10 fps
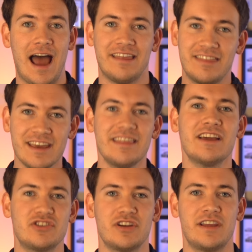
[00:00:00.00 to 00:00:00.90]
I think
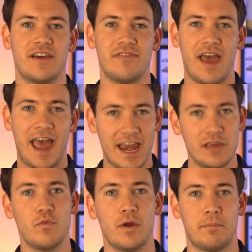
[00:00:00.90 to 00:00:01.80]
that should give
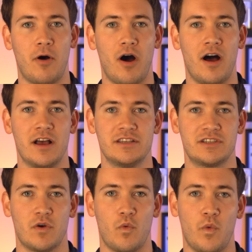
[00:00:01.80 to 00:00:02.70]
anyone
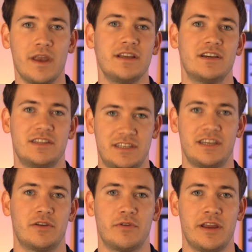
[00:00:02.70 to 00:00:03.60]
pause when
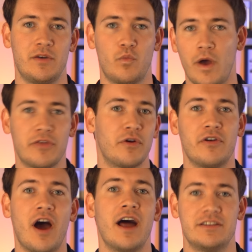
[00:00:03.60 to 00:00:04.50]
considering whether or
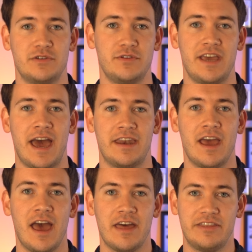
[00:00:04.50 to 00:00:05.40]
not to get
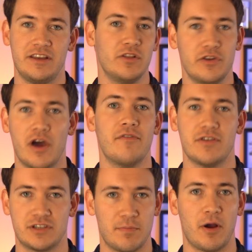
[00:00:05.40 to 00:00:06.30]
the
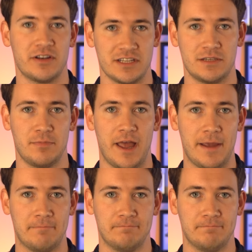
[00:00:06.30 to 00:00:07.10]
Lenovo Smart Display.